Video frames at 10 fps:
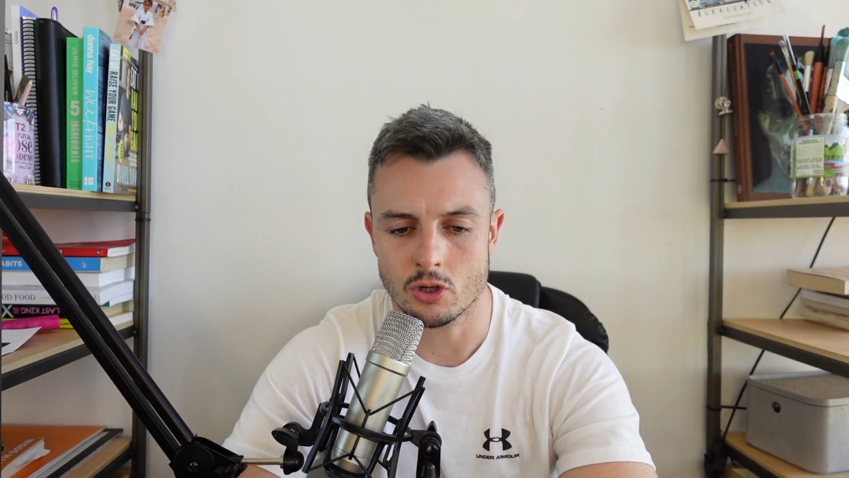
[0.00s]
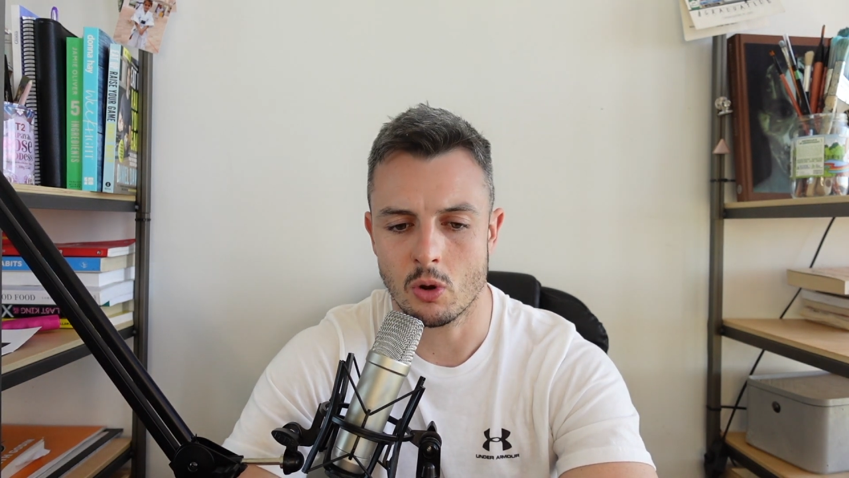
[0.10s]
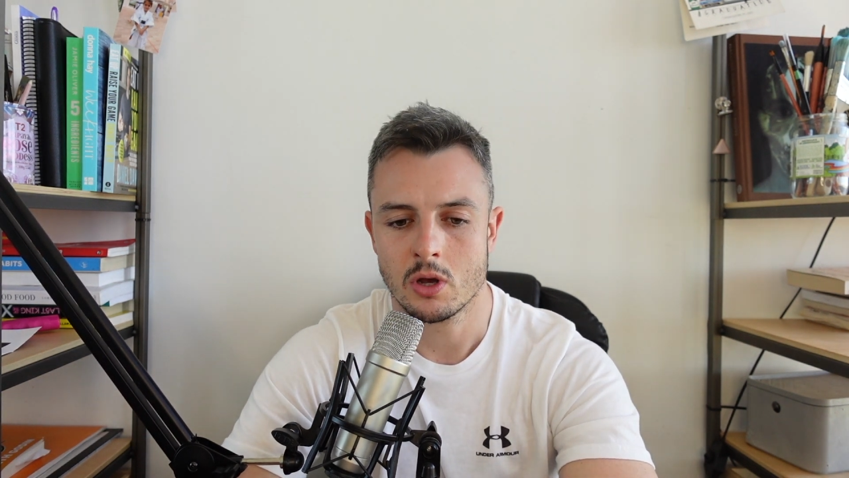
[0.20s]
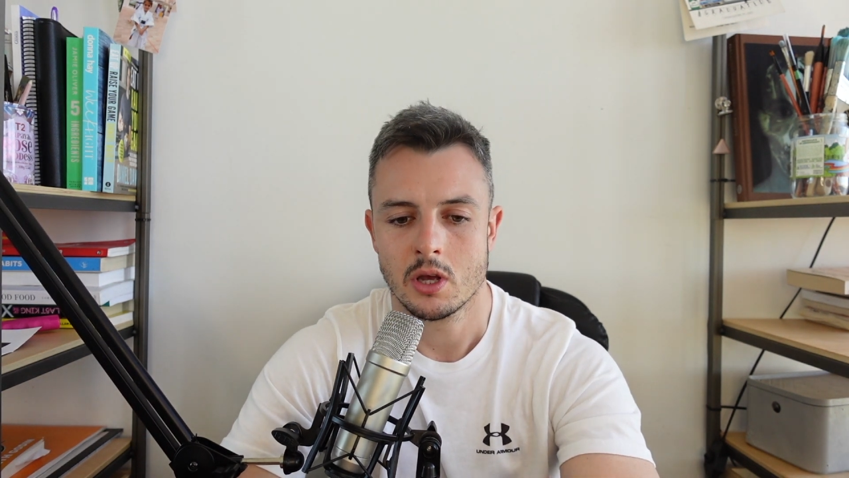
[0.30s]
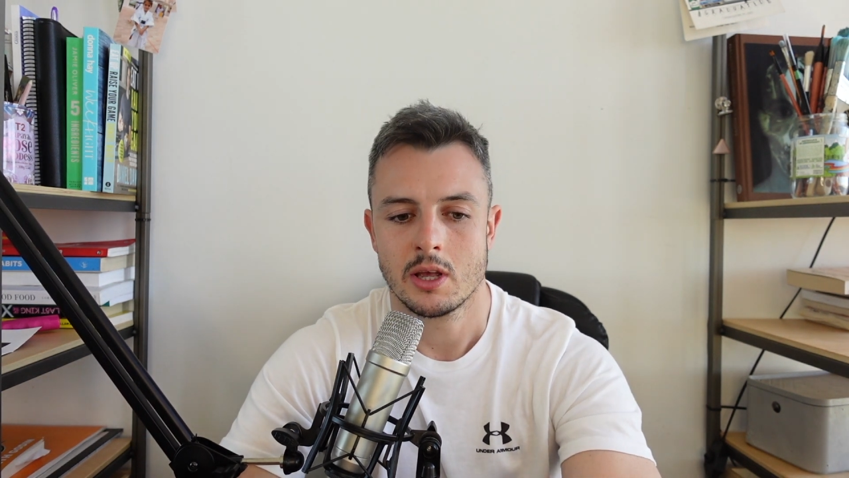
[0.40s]

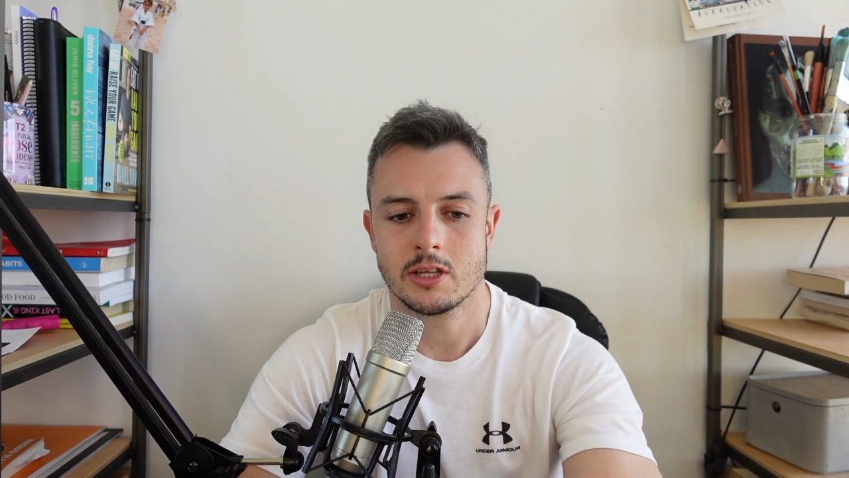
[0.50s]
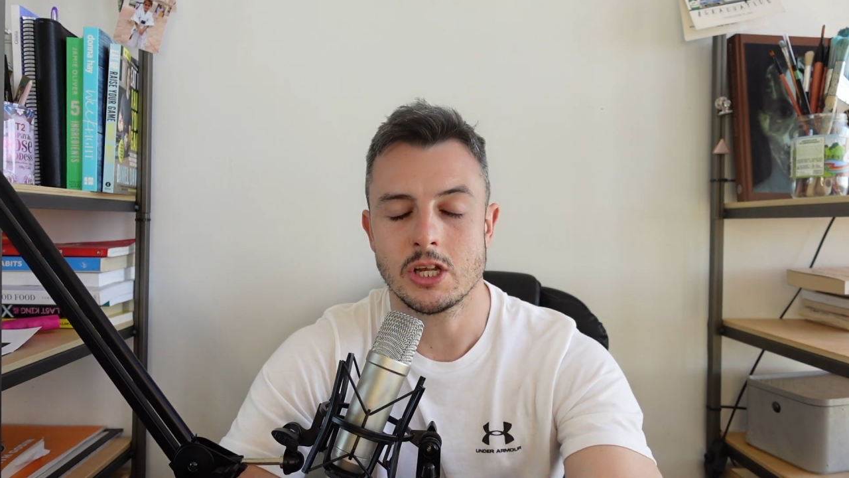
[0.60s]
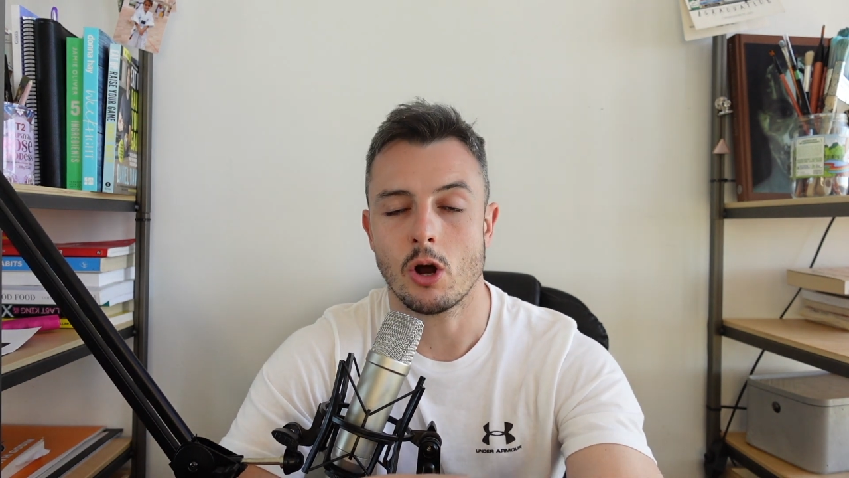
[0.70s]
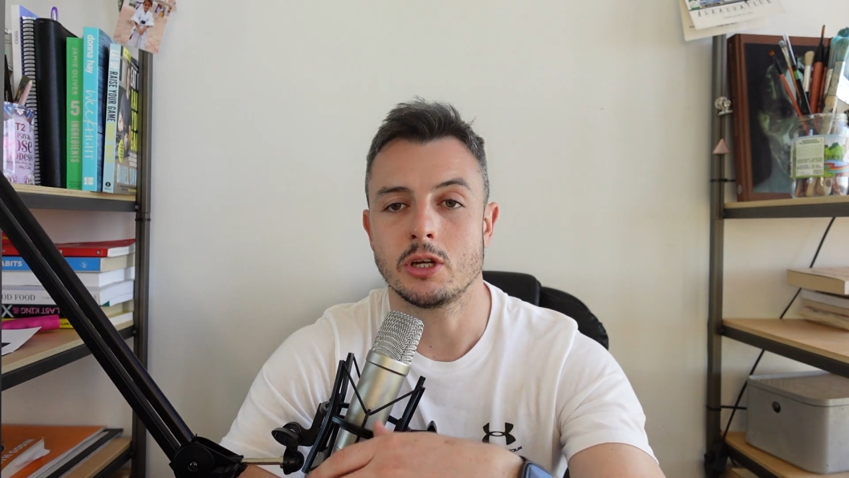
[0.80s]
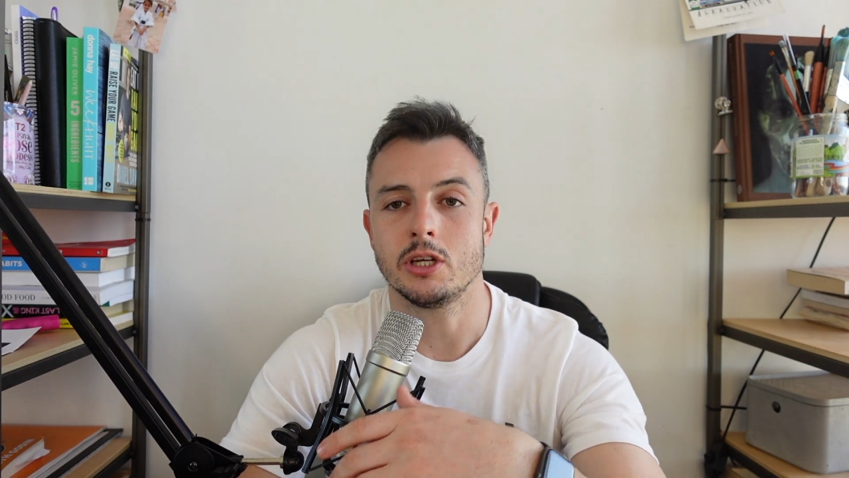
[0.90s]
So it's
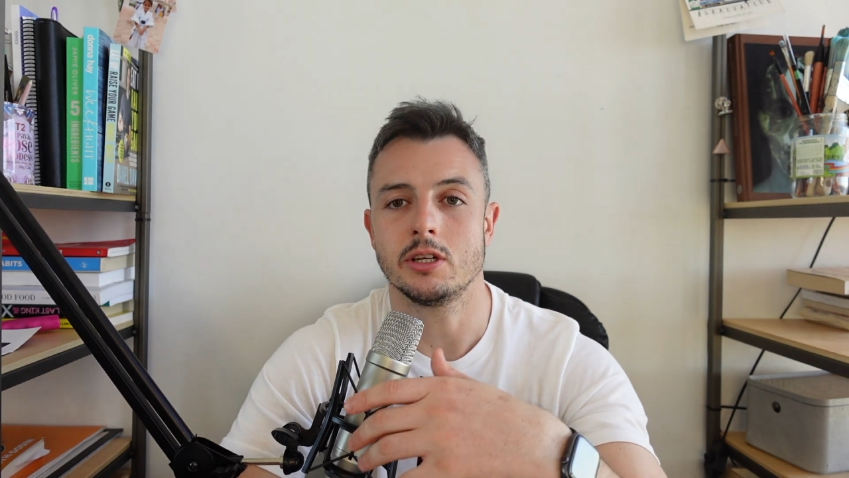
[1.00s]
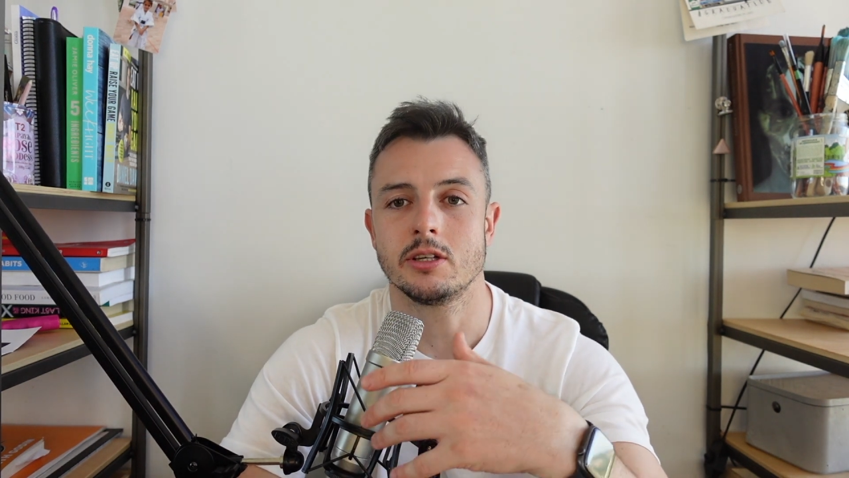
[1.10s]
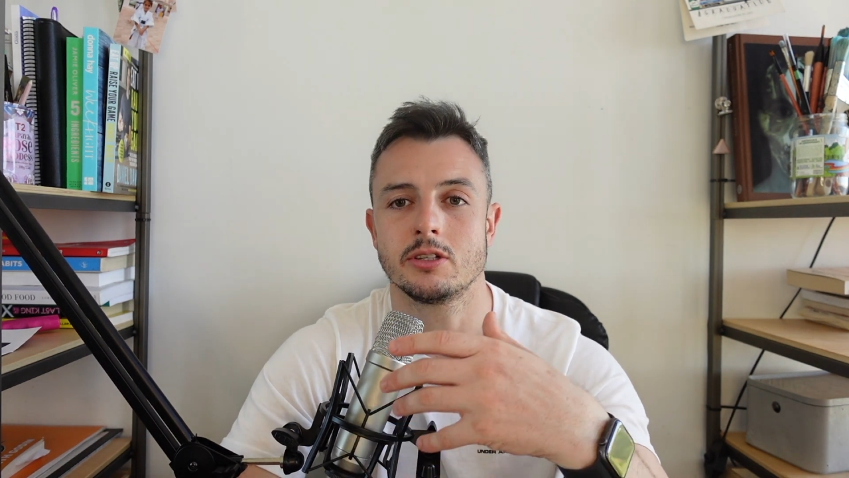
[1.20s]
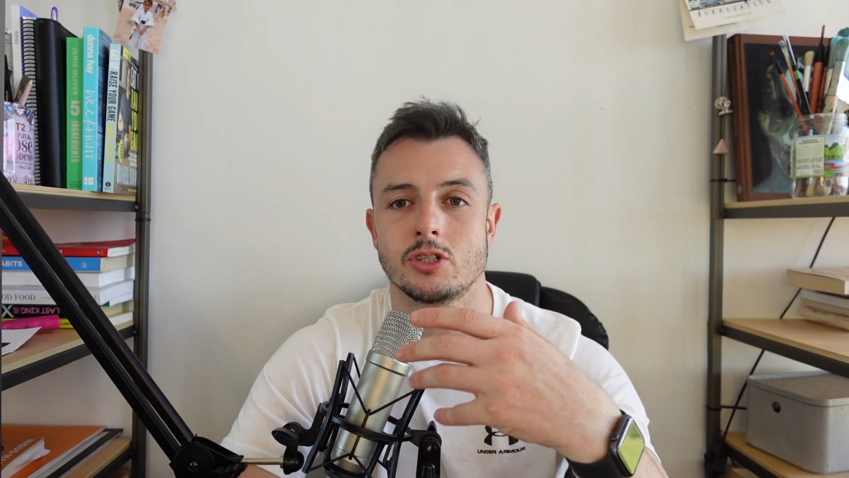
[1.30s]
not only